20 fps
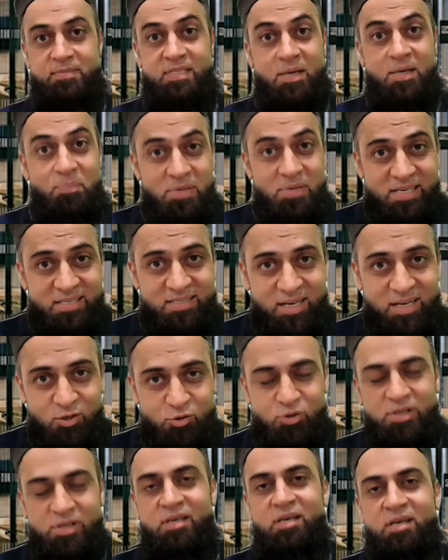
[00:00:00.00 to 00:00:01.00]

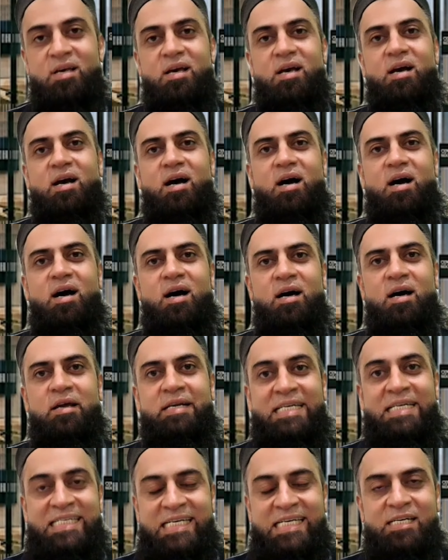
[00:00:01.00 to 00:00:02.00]

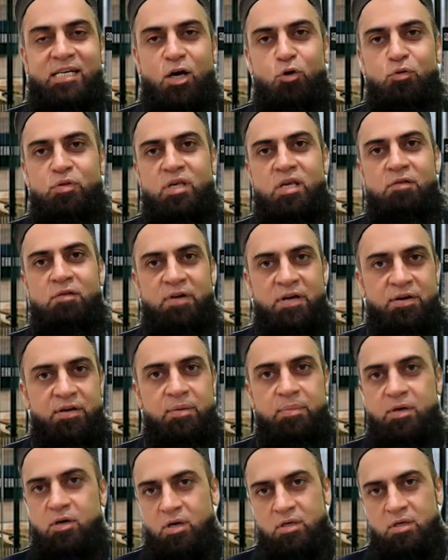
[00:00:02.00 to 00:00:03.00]
written down the inventory
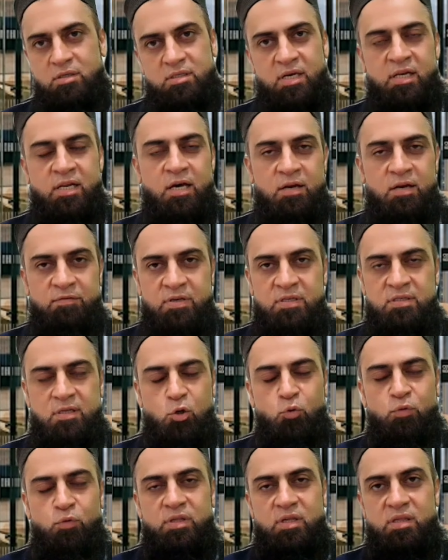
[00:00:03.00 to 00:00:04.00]
because NRV is
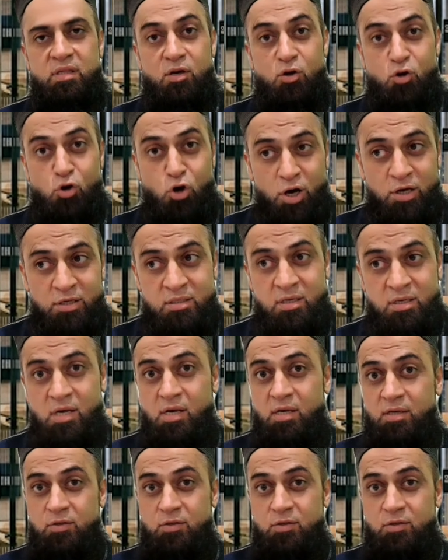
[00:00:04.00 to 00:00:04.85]
lower than the cost.